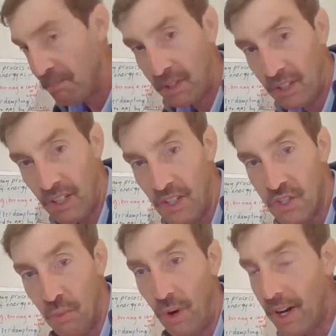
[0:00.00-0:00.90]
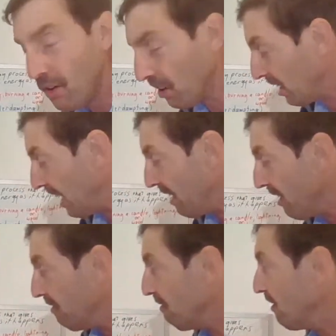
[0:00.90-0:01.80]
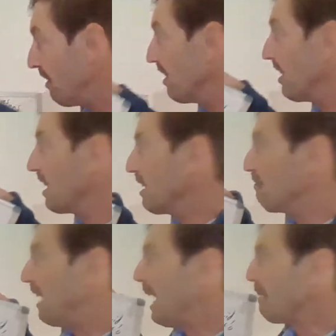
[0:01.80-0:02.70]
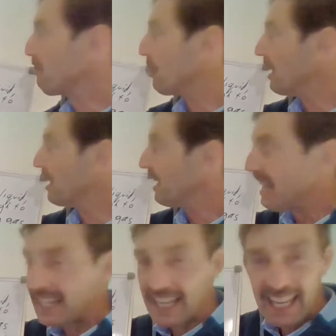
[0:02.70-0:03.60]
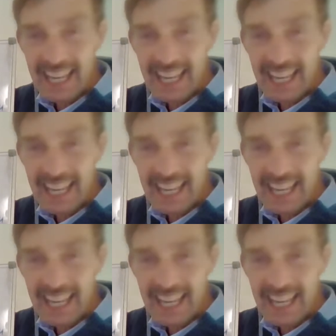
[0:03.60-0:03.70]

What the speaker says: Because water can evaporate at